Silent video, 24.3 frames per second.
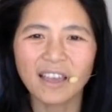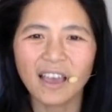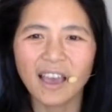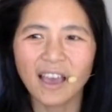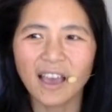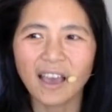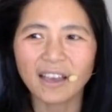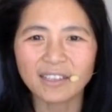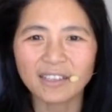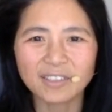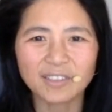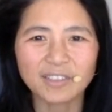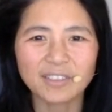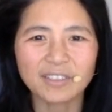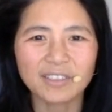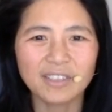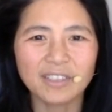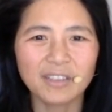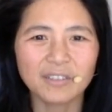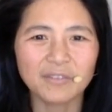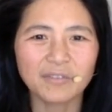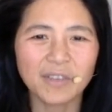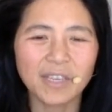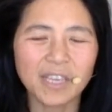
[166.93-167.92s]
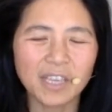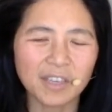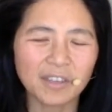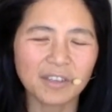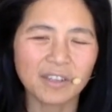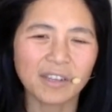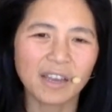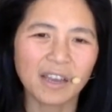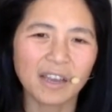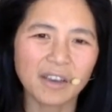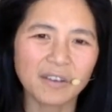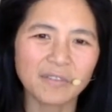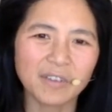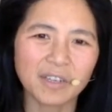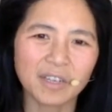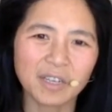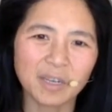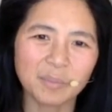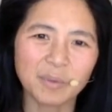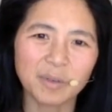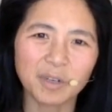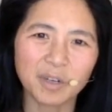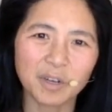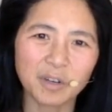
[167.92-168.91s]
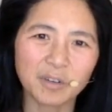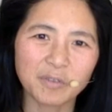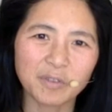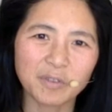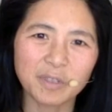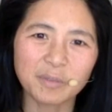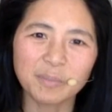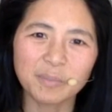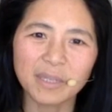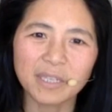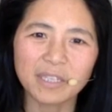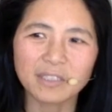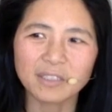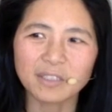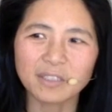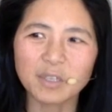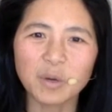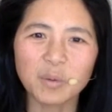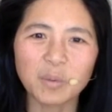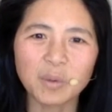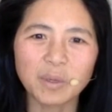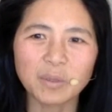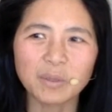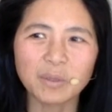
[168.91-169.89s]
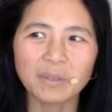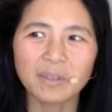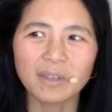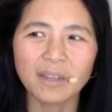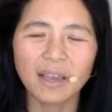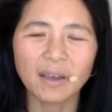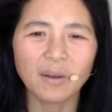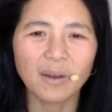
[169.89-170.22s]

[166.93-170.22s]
asked if he could have a cup of coffee because no one